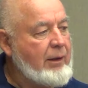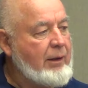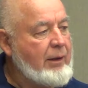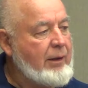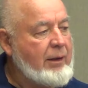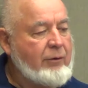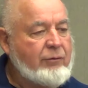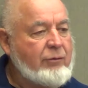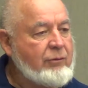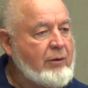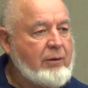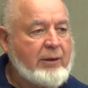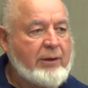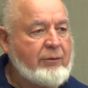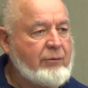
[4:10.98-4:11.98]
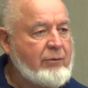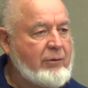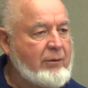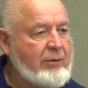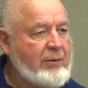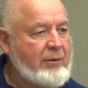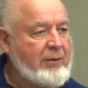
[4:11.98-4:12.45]
it's just a list,
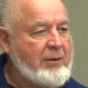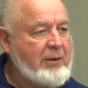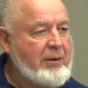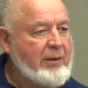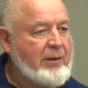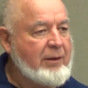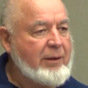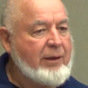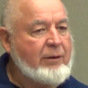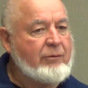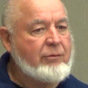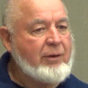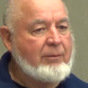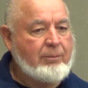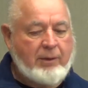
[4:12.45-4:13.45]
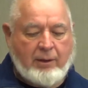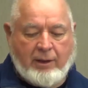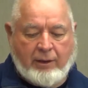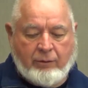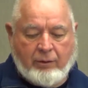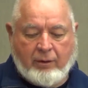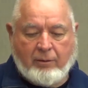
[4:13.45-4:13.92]
except
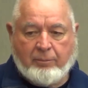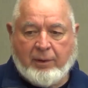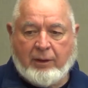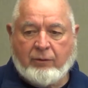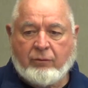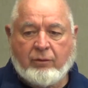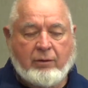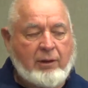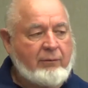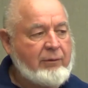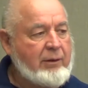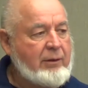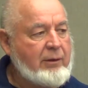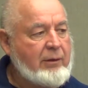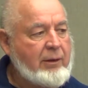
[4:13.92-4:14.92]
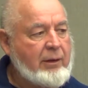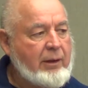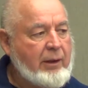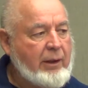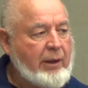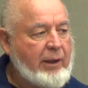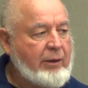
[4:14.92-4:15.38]
I took a picture of it
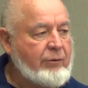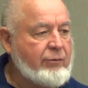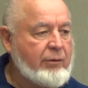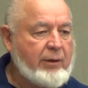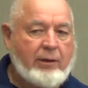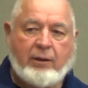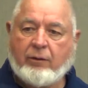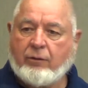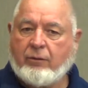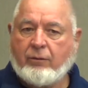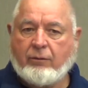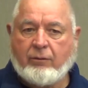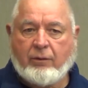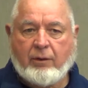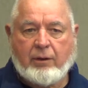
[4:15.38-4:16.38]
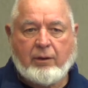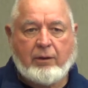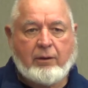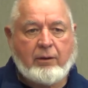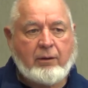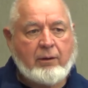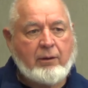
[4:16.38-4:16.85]
and sent it to
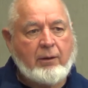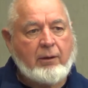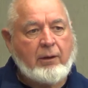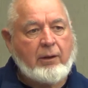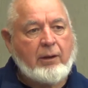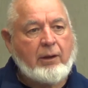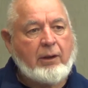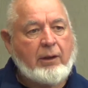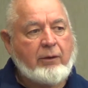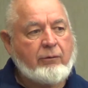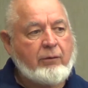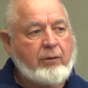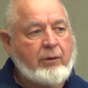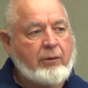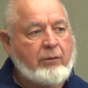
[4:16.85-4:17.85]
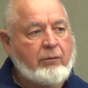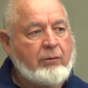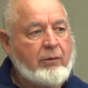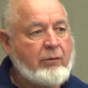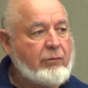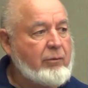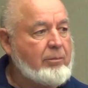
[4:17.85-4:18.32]
the
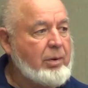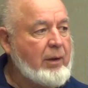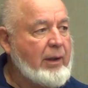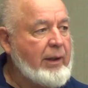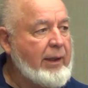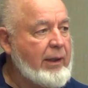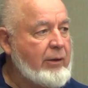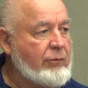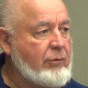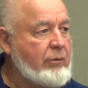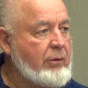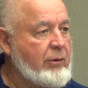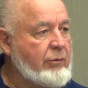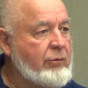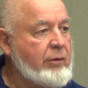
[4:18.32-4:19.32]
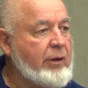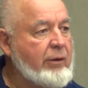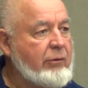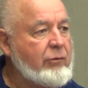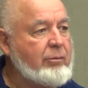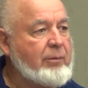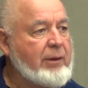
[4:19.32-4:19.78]
supply house, to the
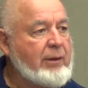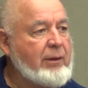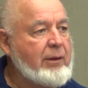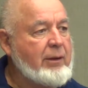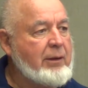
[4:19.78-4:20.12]
salesman.